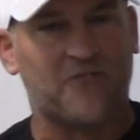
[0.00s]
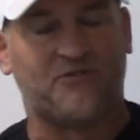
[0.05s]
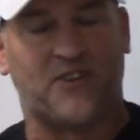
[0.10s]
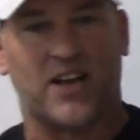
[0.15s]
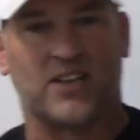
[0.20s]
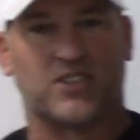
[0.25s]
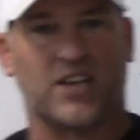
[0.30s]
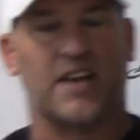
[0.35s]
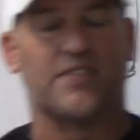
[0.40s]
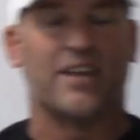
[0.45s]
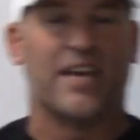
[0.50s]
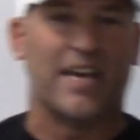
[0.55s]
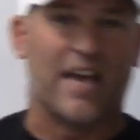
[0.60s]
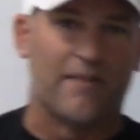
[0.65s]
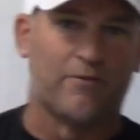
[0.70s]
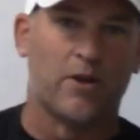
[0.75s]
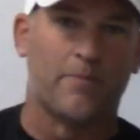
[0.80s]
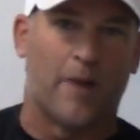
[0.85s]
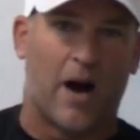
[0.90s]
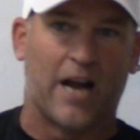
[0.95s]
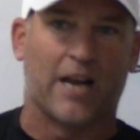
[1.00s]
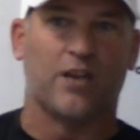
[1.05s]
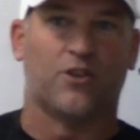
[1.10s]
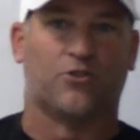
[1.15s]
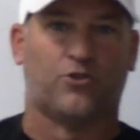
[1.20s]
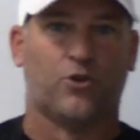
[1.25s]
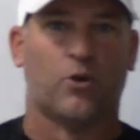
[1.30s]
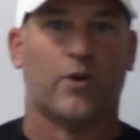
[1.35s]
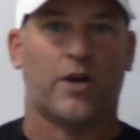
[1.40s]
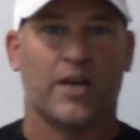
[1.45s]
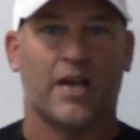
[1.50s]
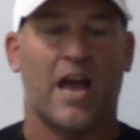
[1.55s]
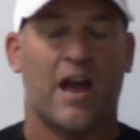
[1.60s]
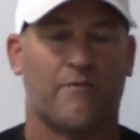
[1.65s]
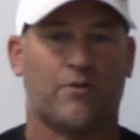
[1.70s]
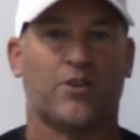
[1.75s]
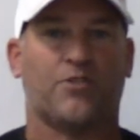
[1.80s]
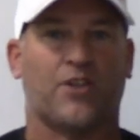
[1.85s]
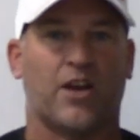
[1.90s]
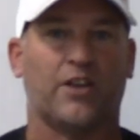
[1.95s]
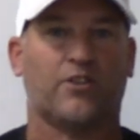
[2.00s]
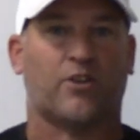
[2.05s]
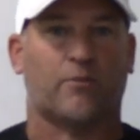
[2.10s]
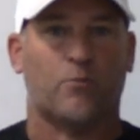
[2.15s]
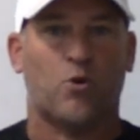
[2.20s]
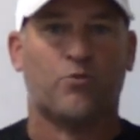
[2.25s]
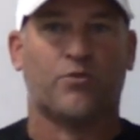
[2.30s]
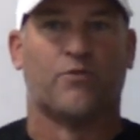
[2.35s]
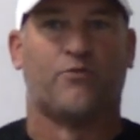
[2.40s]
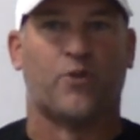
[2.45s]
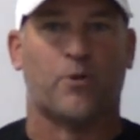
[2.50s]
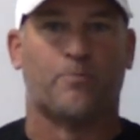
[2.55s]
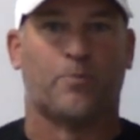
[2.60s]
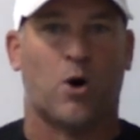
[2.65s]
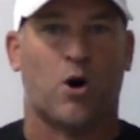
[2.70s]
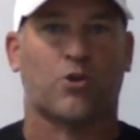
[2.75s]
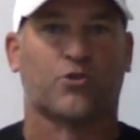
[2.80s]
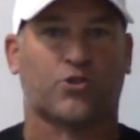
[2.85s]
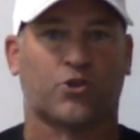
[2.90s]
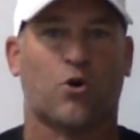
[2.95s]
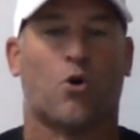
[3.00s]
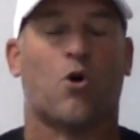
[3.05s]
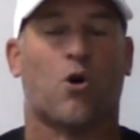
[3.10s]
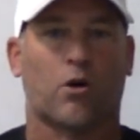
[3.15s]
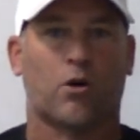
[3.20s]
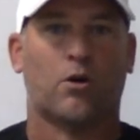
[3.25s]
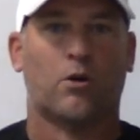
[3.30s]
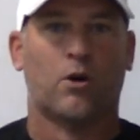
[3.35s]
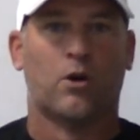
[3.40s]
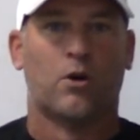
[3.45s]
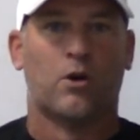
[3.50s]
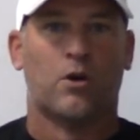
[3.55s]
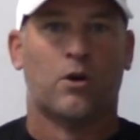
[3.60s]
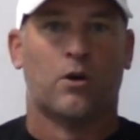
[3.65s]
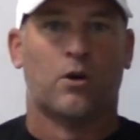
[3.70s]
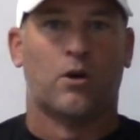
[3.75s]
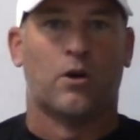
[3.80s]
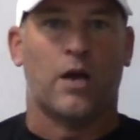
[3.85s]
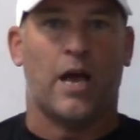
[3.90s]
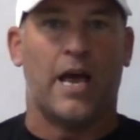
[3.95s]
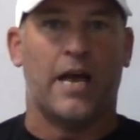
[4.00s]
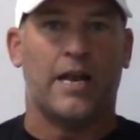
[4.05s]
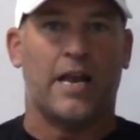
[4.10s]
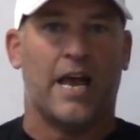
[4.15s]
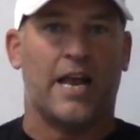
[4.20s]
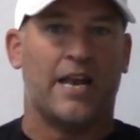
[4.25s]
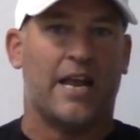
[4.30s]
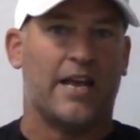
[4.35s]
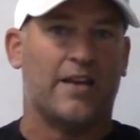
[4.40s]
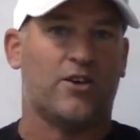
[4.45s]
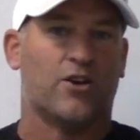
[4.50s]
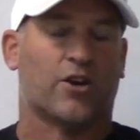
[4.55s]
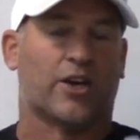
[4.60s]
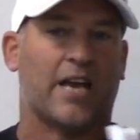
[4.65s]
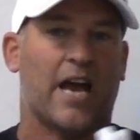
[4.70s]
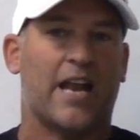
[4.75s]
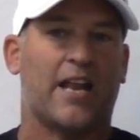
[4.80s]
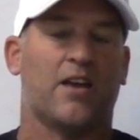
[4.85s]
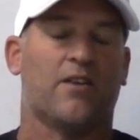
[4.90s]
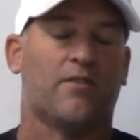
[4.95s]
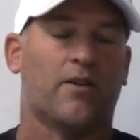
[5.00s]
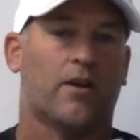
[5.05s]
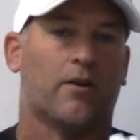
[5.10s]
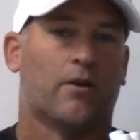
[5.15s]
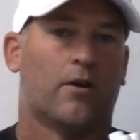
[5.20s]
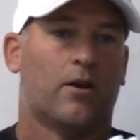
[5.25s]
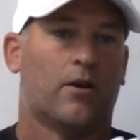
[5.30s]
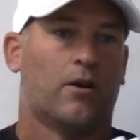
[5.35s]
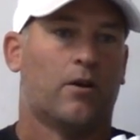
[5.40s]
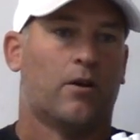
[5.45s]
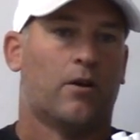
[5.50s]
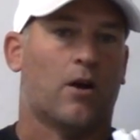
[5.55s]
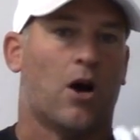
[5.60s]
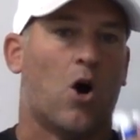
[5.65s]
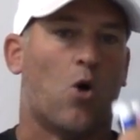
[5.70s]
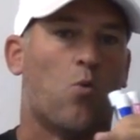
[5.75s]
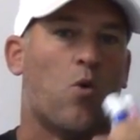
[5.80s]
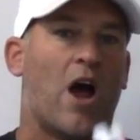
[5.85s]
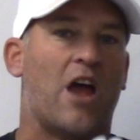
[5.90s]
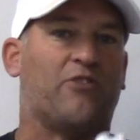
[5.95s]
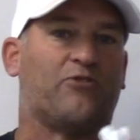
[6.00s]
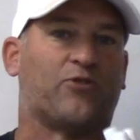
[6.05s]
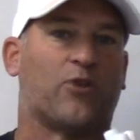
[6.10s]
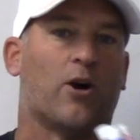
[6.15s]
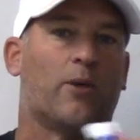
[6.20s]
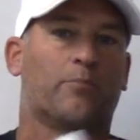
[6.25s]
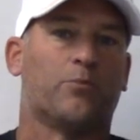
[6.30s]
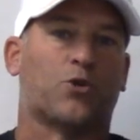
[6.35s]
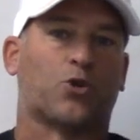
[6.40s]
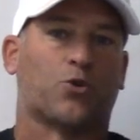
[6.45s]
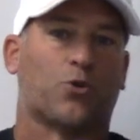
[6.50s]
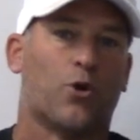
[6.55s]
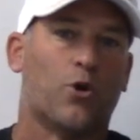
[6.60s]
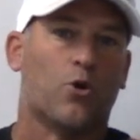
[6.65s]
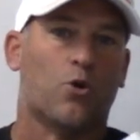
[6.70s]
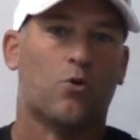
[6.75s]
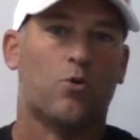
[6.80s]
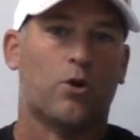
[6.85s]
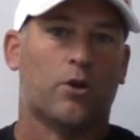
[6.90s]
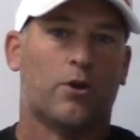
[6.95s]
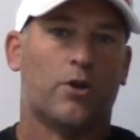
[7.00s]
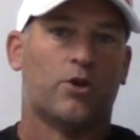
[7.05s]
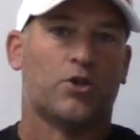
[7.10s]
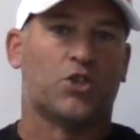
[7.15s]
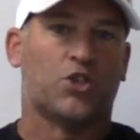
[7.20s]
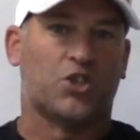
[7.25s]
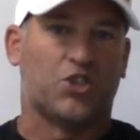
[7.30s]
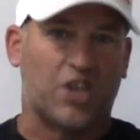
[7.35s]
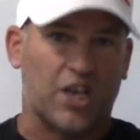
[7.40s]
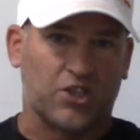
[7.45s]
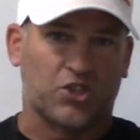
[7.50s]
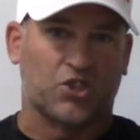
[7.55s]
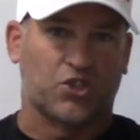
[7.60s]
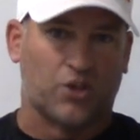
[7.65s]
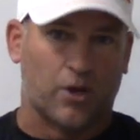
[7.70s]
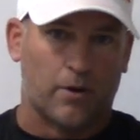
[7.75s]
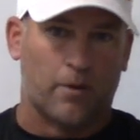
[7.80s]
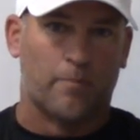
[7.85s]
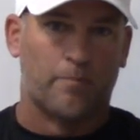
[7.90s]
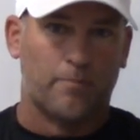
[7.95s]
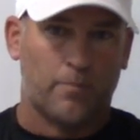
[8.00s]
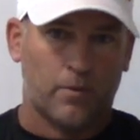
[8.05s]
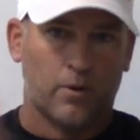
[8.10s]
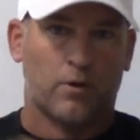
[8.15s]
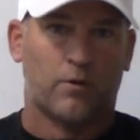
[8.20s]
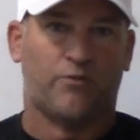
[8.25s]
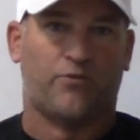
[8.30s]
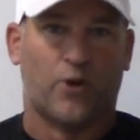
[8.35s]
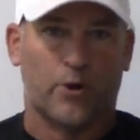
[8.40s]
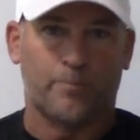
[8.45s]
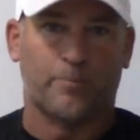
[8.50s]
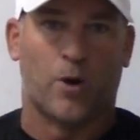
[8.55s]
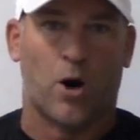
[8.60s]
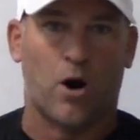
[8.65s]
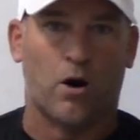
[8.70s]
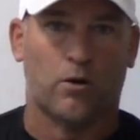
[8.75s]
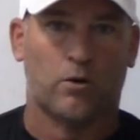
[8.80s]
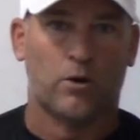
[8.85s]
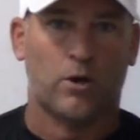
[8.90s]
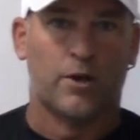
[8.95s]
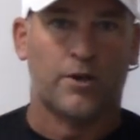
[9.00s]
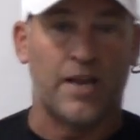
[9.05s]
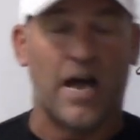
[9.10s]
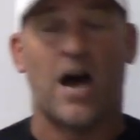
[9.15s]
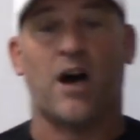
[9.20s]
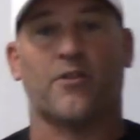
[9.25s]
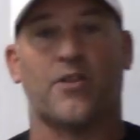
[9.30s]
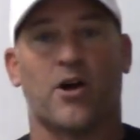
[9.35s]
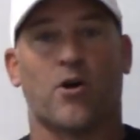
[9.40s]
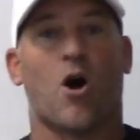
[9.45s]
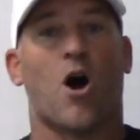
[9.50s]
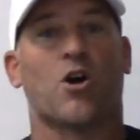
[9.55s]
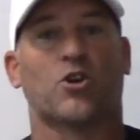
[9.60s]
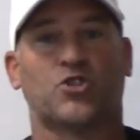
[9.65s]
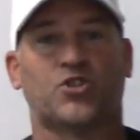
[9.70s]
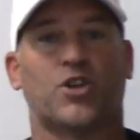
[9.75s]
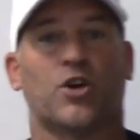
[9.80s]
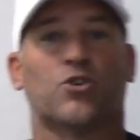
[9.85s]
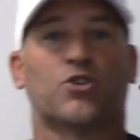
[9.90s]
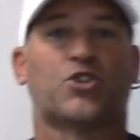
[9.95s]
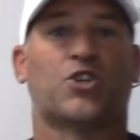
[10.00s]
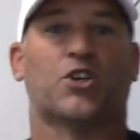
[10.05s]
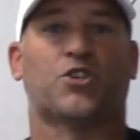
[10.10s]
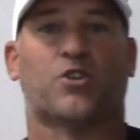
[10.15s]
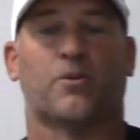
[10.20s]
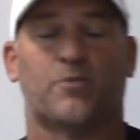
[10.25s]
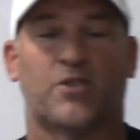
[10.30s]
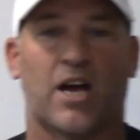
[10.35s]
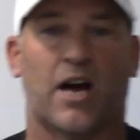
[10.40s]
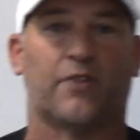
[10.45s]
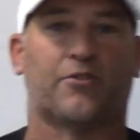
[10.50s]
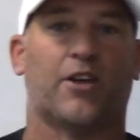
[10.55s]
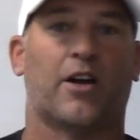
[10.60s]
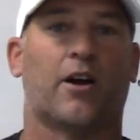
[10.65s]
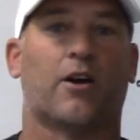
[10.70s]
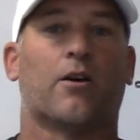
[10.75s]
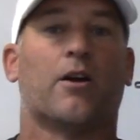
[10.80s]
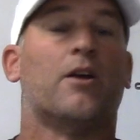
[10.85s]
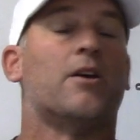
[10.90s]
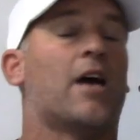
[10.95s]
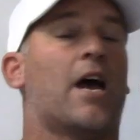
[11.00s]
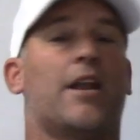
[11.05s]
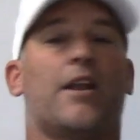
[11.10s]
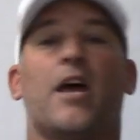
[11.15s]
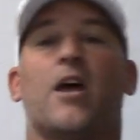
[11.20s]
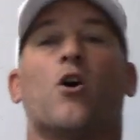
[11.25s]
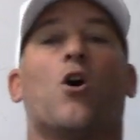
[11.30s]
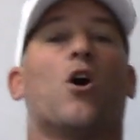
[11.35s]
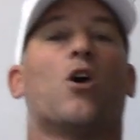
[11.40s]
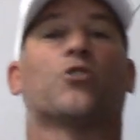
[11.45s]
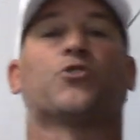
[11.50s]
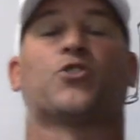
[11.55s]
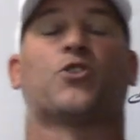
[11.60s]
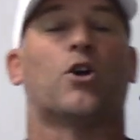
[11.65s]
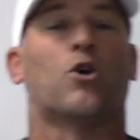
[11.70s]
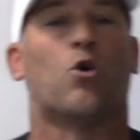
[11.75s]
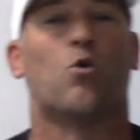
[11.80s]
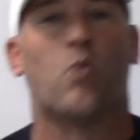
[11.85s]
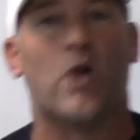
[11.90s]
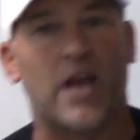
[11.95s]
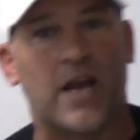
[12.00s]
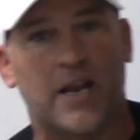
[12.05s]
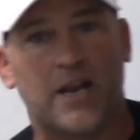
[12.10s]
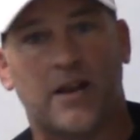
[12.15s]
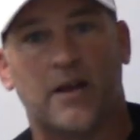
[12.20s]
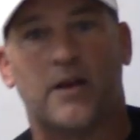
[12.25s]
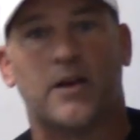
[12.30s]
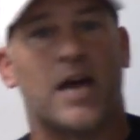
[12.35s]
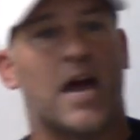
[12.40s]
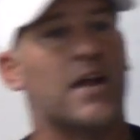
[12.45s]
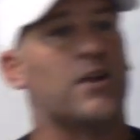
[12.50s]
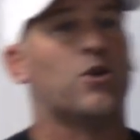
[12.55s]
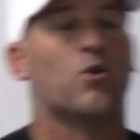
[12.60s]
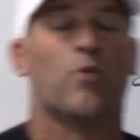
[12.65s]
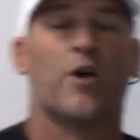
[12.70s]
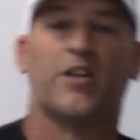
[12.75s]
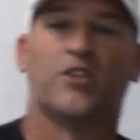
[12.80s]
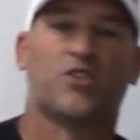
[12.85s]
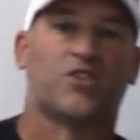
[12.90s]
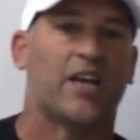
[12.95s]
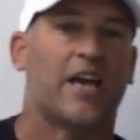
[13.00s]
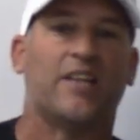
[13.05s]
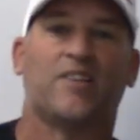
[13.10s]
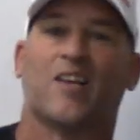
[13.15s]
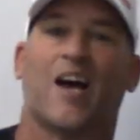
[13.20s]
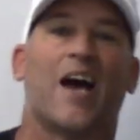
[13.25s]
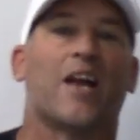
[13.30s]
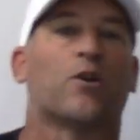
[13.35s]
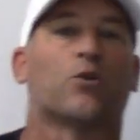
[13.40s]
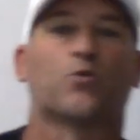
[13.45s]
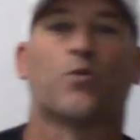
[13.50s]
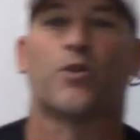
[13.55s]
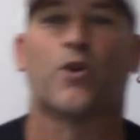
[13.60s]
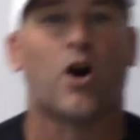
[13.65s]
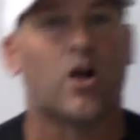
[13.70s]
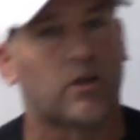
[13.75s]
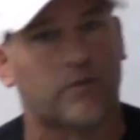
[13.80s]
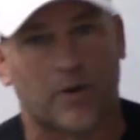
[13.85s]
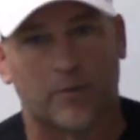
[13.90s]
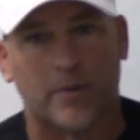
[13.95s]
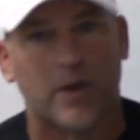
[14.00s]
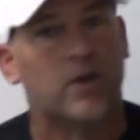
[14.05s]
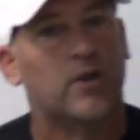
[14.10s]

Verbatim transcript: offense, I think everybody is doing everything to move the football, score, and, and you're getting away from true system football. Now, there are still systems out there, and they all still win, and you win state titles with all of them.